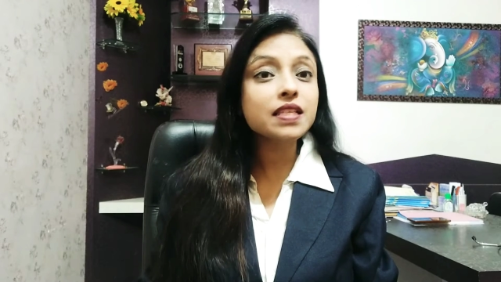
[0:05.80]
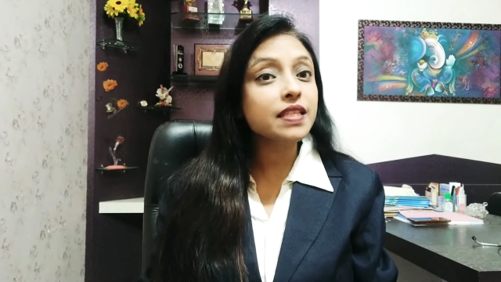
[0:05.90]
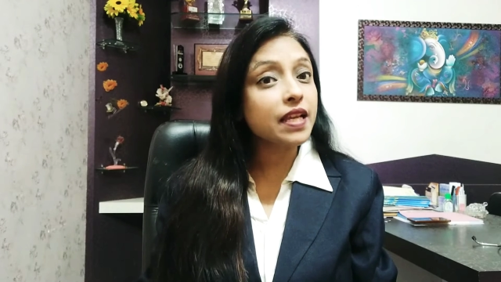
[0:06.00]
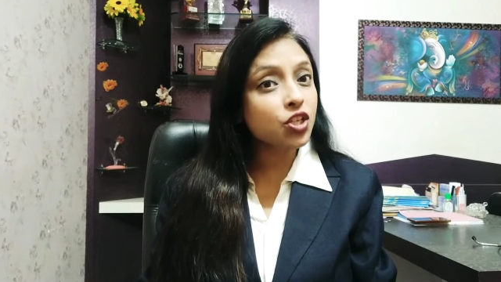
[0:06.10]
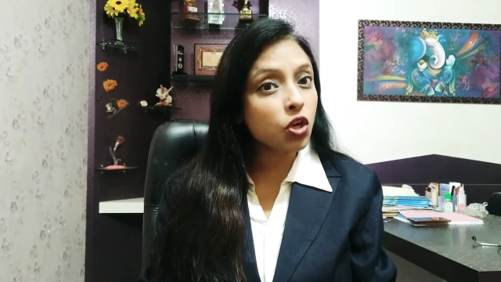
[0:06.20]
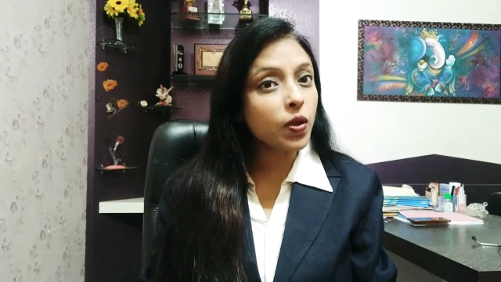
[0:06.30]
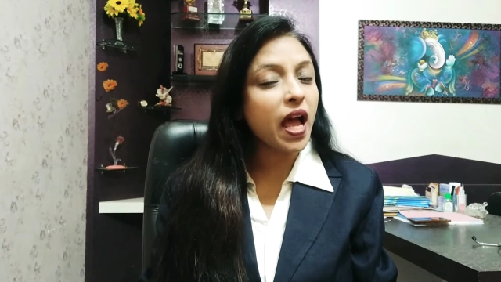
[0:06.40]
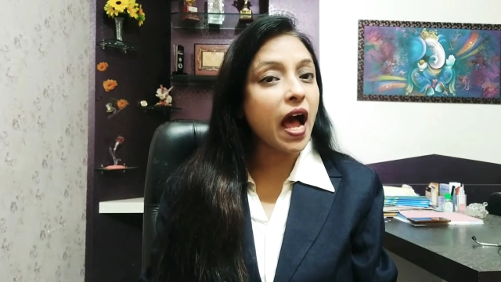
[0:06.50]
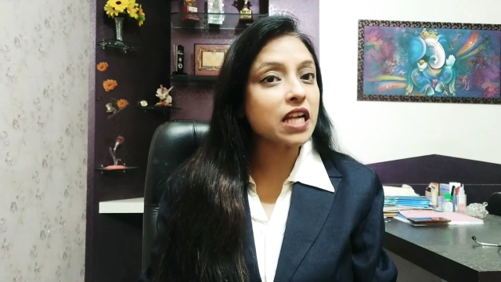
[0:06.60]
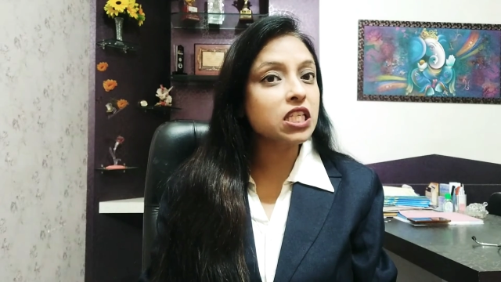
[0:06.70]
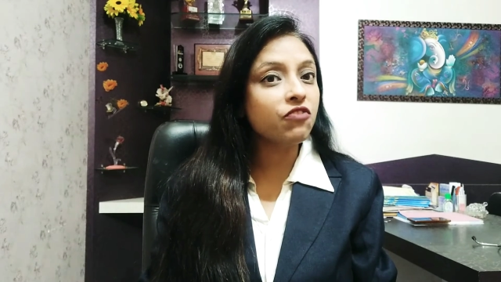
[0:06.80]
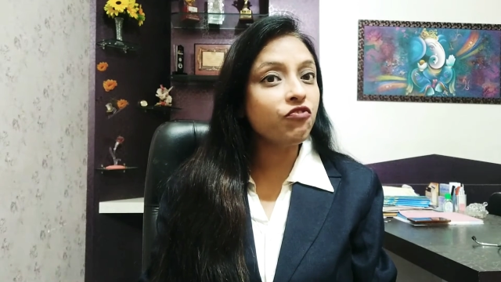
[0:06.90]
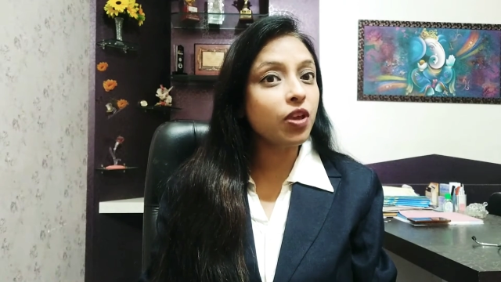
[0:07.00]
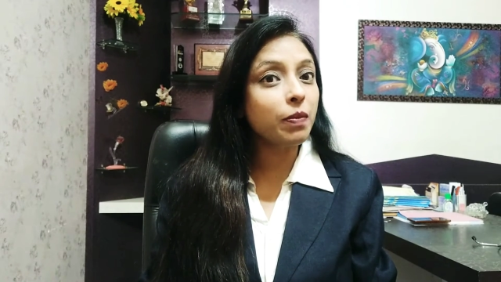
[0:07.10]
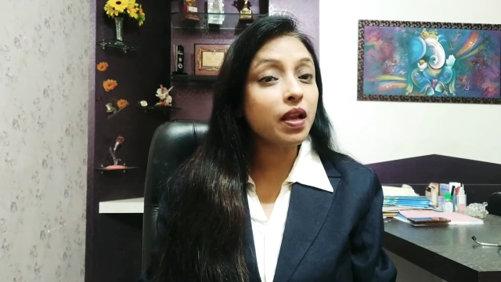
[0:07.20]
in a sexually active
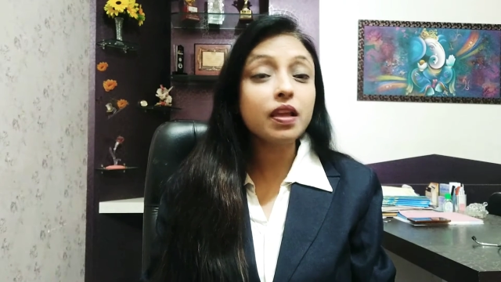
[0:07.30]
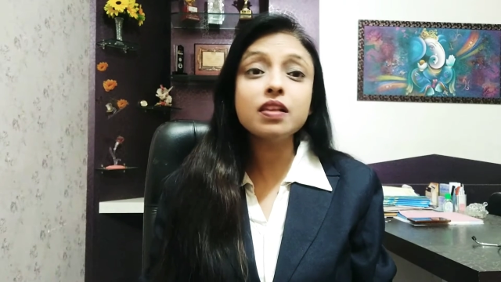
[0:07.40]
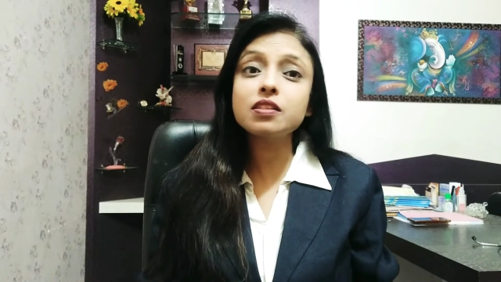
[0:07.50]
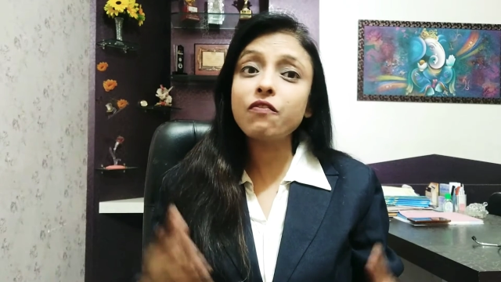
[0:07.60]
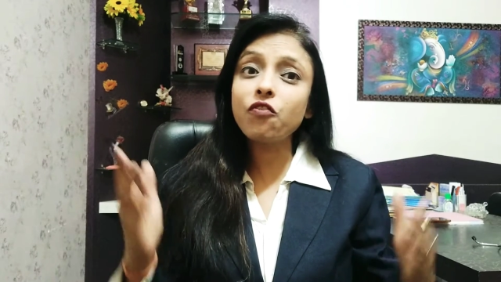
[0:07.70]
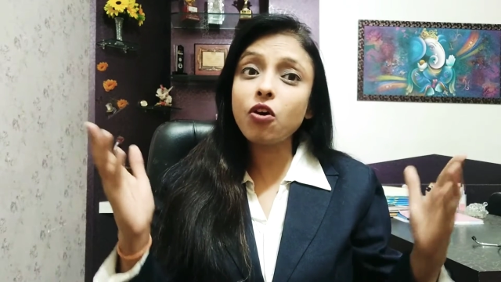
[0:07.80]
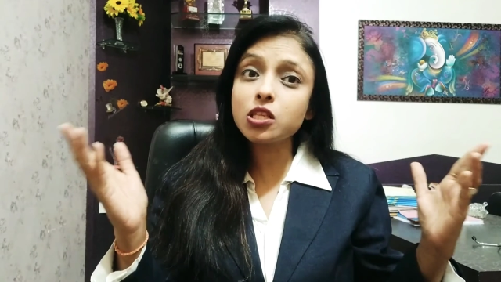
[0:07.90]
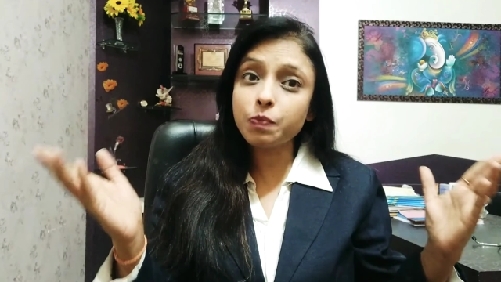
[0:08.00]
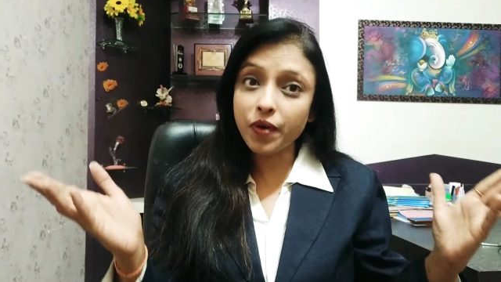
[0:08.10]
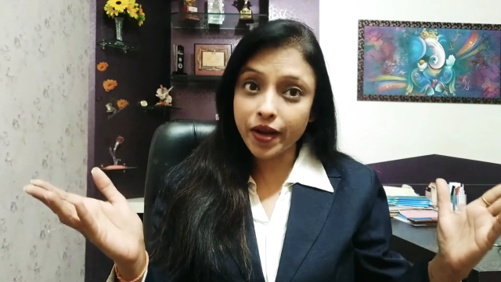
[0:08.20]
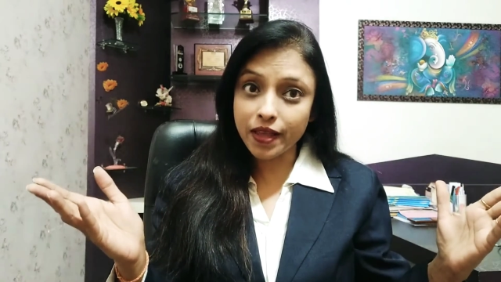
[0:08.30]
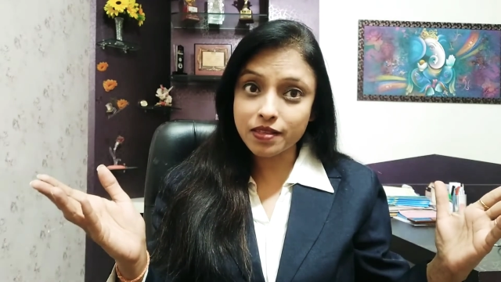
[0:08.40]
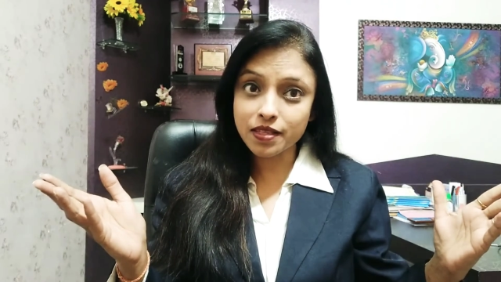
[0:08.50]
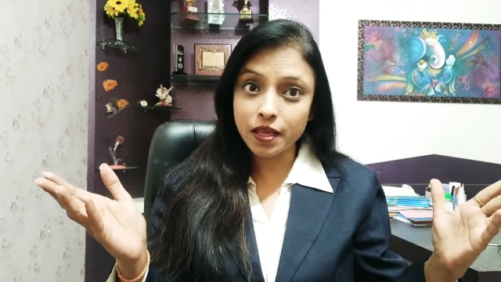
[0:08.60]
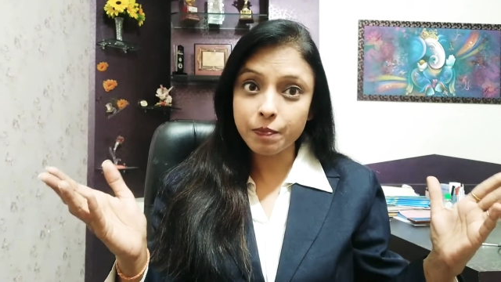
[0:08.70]
female is of course
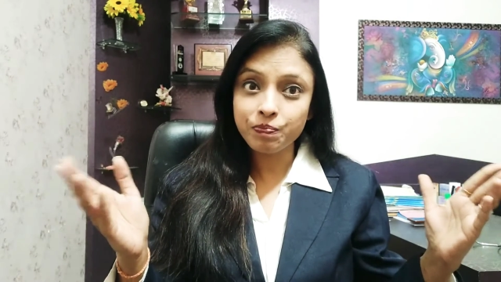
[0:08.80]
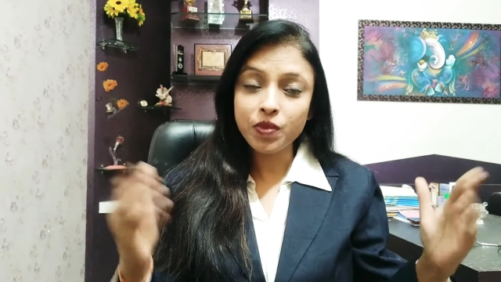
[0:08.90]
pregnancy.